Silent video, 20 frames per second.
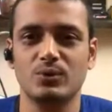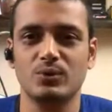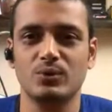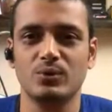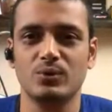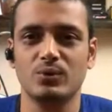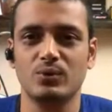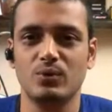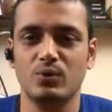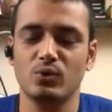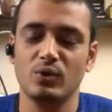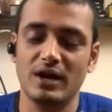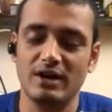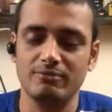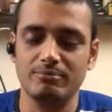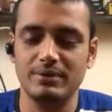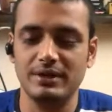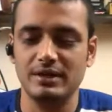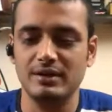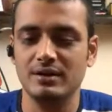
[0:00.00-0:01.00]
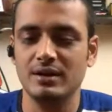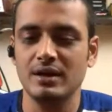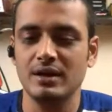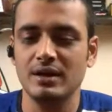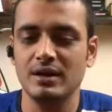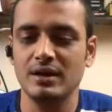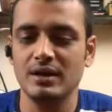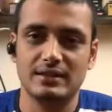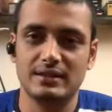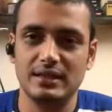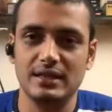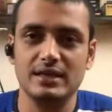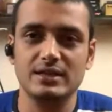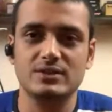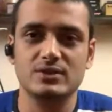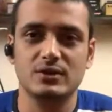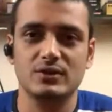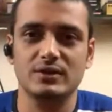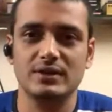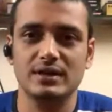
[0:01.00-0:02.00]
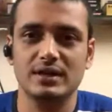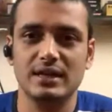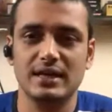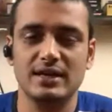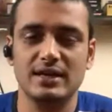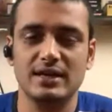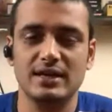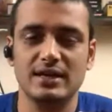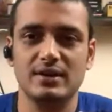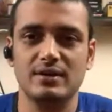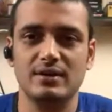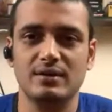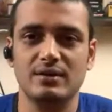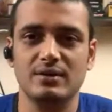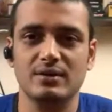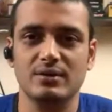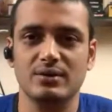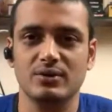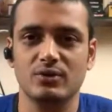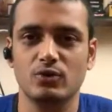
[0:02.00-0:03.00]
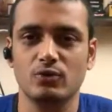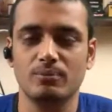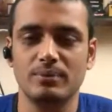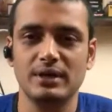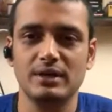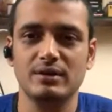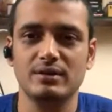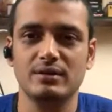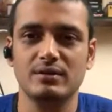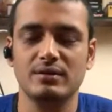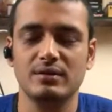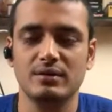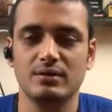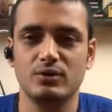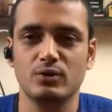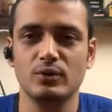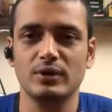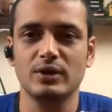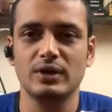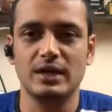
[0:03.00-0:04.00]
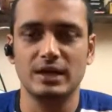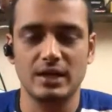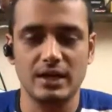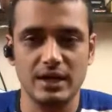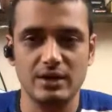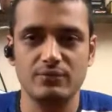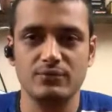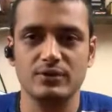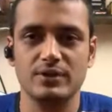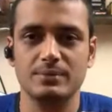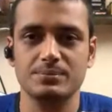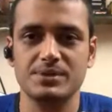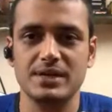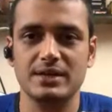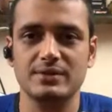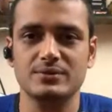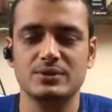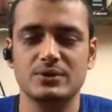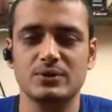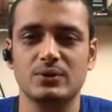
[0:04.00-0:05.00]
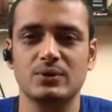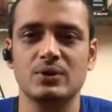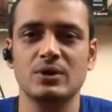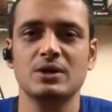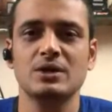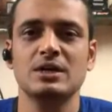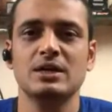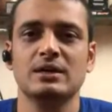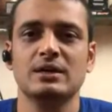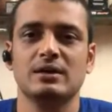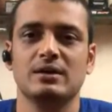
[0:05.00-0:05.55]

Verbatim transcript: who who have been athletes all their life and who've been doing great for themselves so